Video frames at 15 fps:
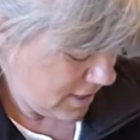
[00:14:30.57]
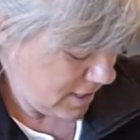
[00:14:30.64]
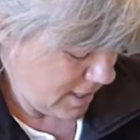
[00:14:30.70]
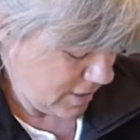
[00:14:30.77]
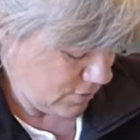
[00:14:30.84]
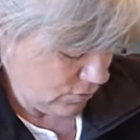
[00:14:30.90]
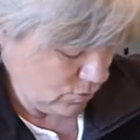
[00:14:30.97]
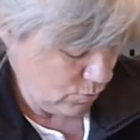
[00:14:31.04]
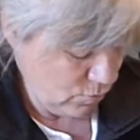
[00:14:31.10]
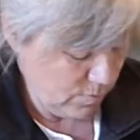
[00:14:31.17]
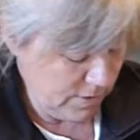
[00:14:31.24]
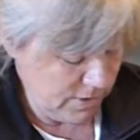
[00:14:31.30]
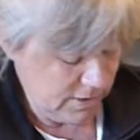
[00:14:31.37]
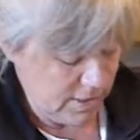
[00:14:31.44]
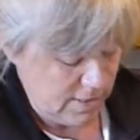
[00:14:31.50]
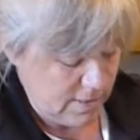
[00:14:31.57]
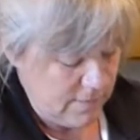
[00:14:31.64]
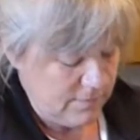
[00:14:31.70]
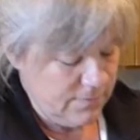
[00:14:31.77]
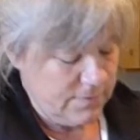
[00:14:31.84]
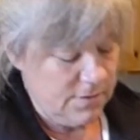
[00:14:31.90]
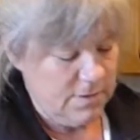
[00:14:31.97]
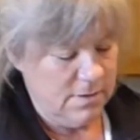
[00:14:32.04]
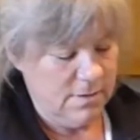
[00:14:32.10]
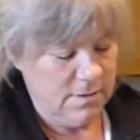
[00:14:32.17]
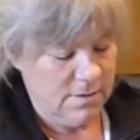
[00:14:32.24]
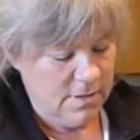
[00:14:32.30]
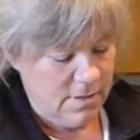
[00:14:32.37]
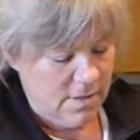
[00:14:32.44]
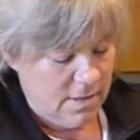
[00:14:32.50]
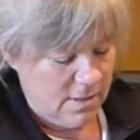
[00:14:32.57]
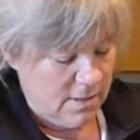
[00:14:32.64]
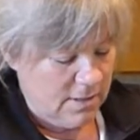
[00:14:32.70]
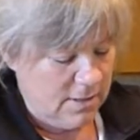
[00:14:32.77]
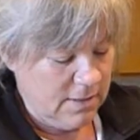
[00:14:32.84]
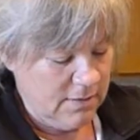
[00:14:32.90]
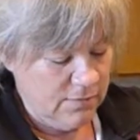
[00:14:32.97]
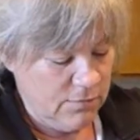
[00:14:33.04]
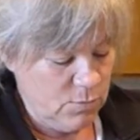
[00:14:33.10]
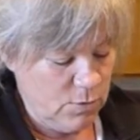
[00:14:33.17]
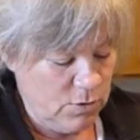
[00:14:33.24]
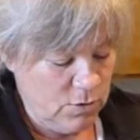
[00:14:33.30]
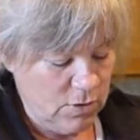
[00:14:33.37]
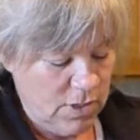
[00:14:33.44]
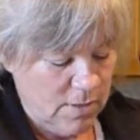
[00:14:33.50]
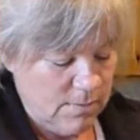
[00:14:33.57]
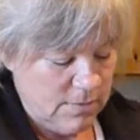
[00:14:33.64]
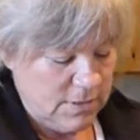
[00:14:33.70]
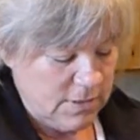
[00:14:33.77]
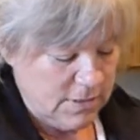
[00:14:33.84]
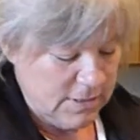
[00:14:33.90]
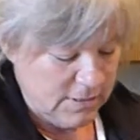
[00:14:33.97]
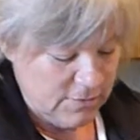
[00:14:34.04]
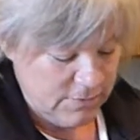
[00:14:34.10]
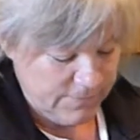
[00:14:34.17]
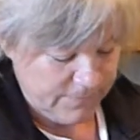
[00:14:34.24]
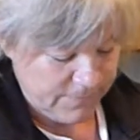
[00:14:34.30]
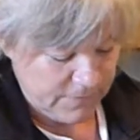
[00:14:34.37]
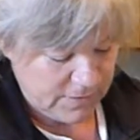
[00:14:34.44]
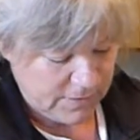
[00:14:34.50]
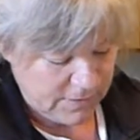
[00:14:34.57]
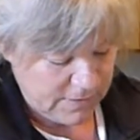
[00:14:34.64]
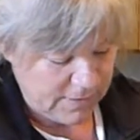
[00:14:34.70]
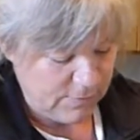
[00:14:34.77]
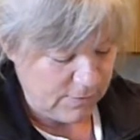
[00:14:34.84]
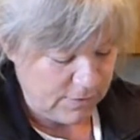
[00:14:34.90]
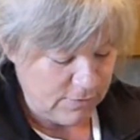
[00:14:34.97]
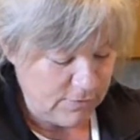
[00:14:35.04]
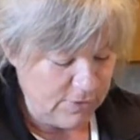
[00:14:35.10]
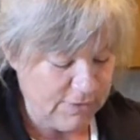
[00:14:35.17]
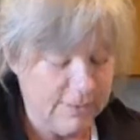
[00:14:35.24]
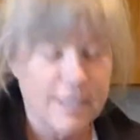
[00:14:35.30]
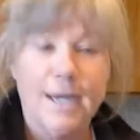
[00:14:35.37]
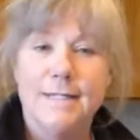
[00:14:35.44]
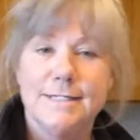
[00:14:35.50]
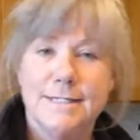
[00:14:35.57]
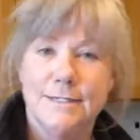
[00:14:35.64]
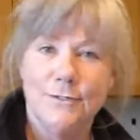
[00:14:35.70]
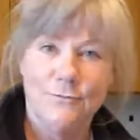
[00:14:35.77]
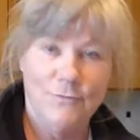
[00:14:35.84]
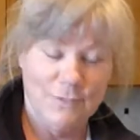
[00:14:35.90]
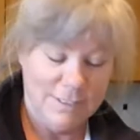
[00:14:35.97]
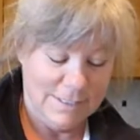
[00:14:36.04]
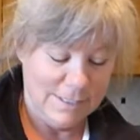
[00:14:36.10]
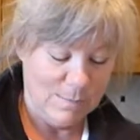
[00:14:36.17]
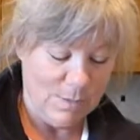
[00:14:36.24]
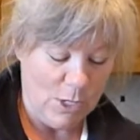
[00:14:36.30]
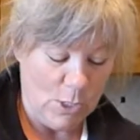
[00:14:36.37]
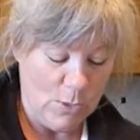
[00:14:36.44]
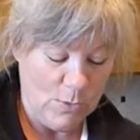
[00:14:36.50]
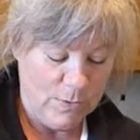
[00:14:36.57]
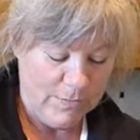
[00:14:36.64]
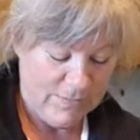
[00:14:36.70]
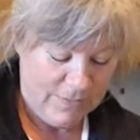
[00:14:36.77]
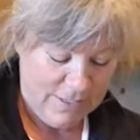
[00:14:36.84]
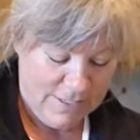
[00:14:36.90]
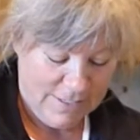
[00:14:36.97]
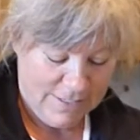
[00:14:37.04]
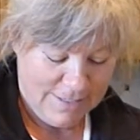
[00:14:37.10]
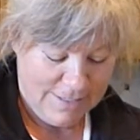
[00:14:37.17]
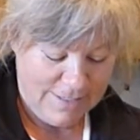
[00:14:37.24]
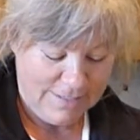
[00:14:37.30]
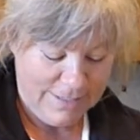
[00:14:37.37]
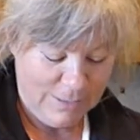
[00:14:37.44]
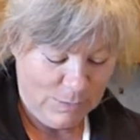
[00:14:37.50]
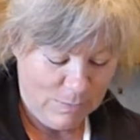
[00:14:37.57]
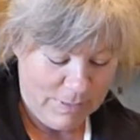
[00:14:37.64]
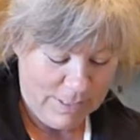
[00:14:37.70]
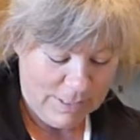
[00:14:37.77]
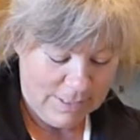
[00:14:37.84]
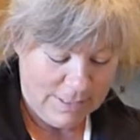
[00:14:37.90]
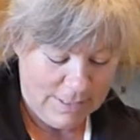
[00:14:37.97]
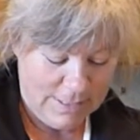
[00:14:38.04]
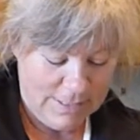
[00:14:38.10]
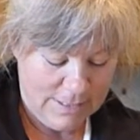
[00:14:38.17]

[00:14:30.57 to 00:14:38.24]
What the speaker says: a housewarming gift, a gift when you come to dinner. Anyway, you get the idea. You fix the bow a little bit,